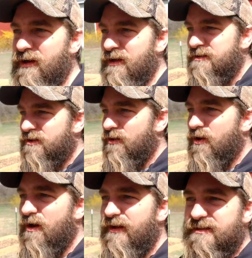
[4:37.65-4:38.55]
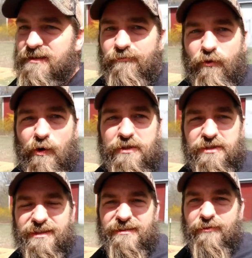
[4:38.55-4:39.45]
So that's
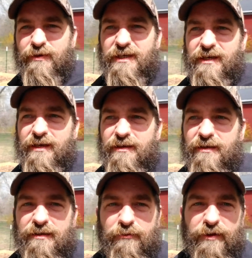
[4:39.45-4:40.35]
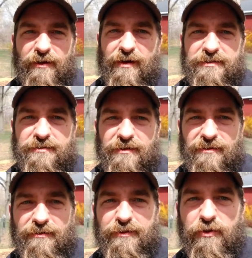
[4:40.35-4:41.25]
unfortunate that we lost
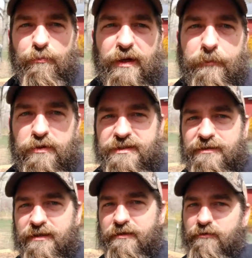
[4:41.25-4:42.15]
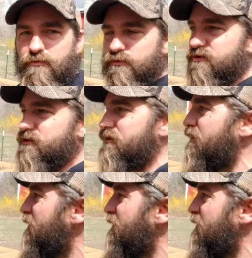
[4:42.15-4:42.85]
our, you know, big protecting rooster,